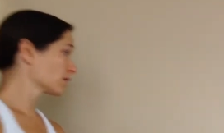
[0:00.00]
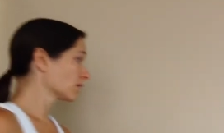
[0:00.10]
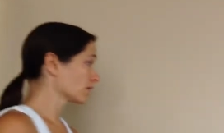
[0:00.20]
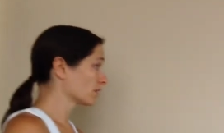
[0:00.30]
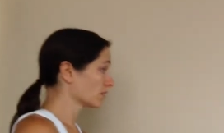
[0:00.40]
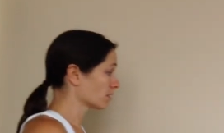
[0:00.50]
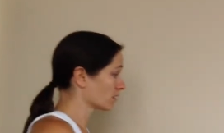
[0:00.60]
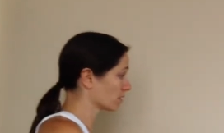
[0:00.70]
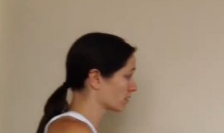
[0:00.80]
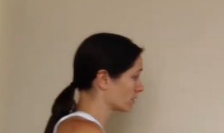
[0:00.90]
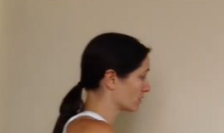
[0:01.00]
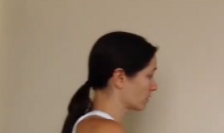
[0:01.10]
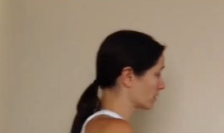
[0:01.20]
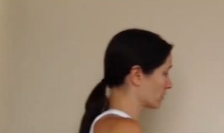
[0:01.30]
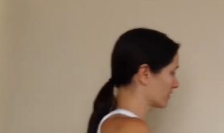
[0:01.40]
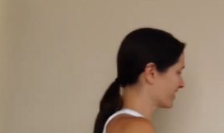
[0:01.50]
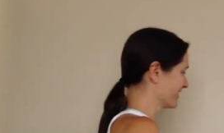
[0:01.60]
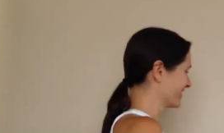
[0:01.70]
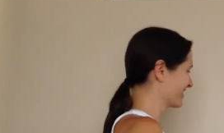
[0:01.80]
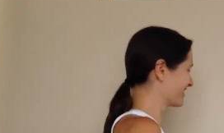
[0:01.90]

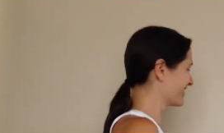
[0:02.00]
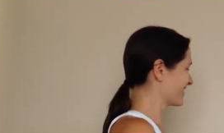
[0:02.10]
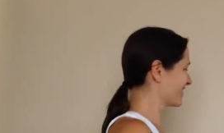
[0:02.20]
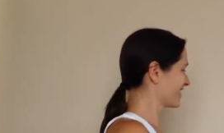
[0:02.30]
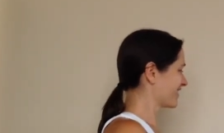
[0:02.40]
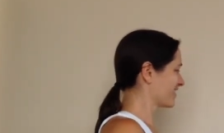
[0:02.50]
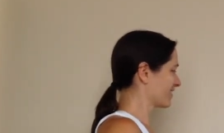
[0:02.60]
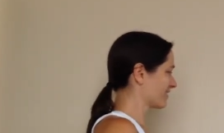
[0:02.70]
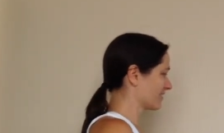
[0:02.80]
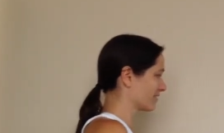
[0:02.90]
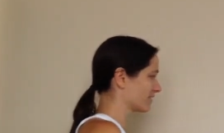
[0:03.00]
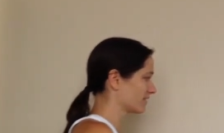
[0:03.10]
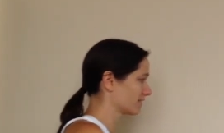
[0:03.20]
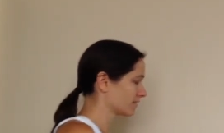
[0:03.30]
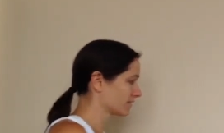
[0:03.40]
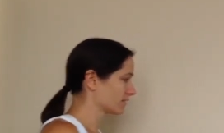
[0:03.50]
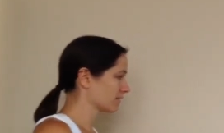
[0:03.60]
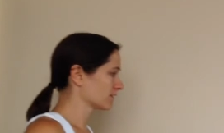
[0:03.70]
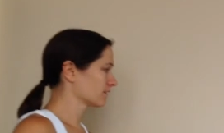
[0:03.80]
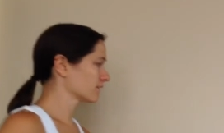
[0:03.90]

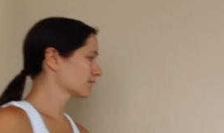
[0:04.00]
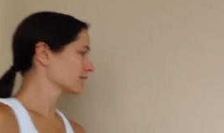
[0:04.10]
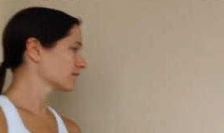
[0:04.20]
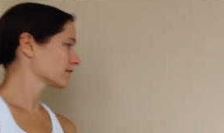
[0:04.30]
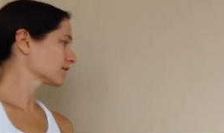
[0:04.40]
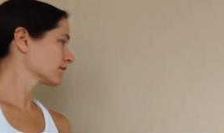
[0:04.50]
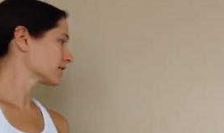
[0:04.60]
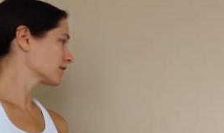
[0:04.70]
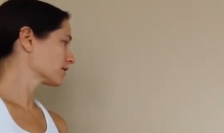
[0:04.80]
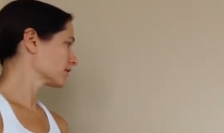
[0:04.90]
(no one is talking)